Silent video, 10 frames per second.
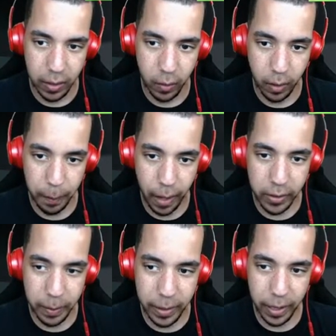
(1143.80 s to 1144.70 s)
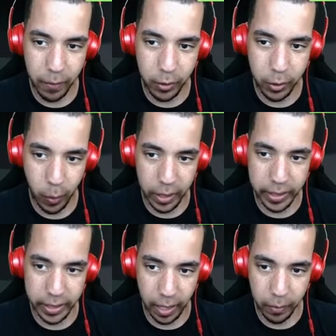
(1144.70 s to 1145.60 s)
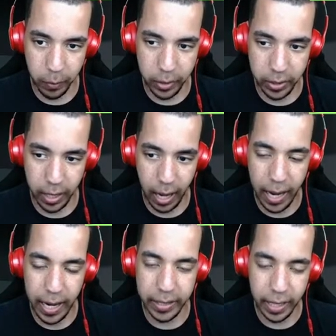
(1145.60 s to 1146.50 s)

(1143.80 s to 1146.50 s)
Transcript: We're about to be level 27, which is the highest